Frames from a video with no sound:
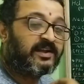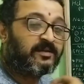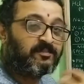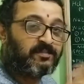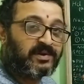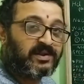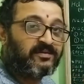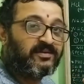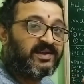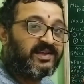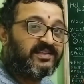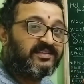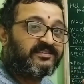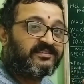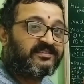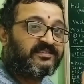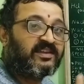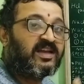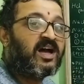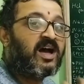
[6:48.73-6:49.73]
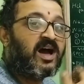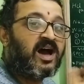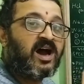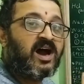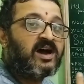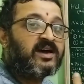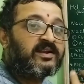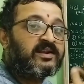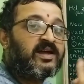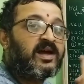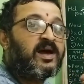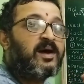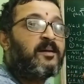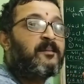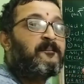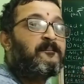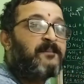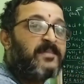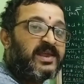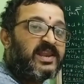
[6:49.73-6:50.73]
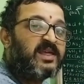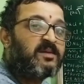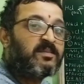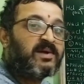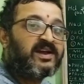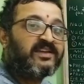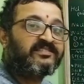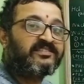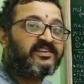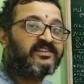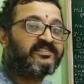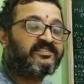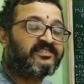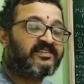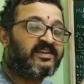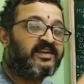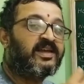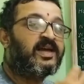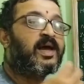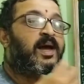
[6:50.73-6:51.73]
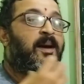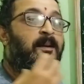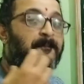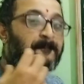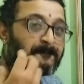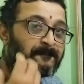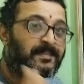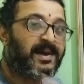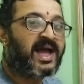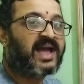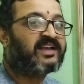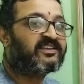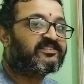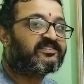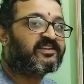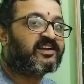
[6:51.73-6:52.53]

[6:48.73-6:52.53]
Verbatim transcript: it prevents or minimizes back